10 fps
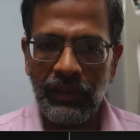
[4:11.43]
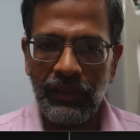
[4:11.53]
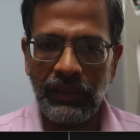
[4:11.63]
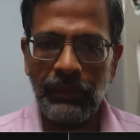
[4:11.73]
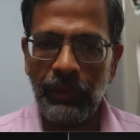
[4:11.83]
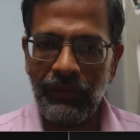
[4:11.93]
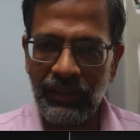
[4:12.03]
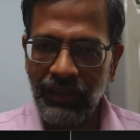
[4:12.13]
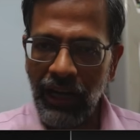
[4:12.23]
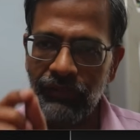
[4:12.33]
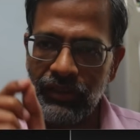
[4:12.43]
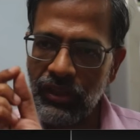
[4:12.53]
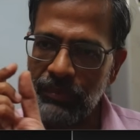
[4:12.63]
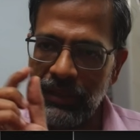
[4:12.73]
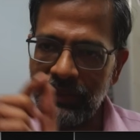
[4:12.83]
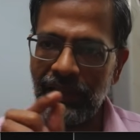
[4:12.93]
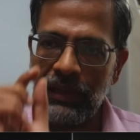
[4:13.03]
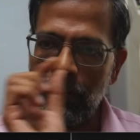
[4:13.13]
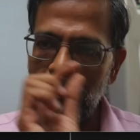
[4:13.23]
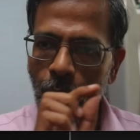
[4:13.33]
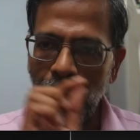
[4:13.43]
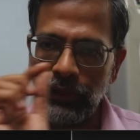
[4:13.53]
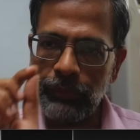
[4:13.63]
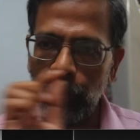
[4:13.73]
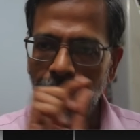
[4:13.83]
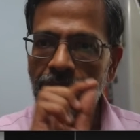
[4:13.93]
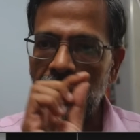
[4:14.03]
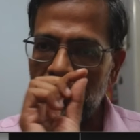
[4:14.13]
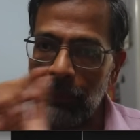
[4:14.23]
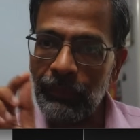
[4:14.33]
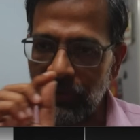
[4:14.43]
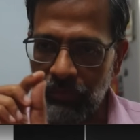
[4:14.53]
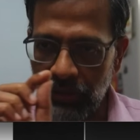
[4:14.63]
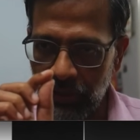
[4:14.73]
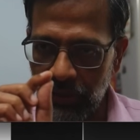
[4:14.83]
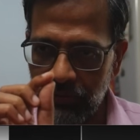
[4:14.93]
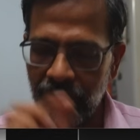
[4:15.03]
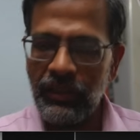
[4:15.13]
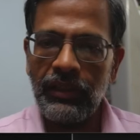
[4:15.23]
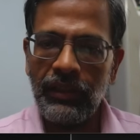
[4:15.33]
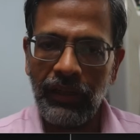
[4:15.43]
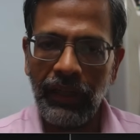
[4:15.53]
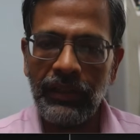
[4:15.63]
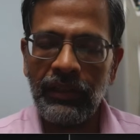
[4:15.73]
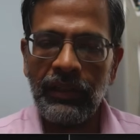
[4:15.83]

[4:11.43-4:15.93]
in the previous graph is just basically a point-to-point lump sum return, right?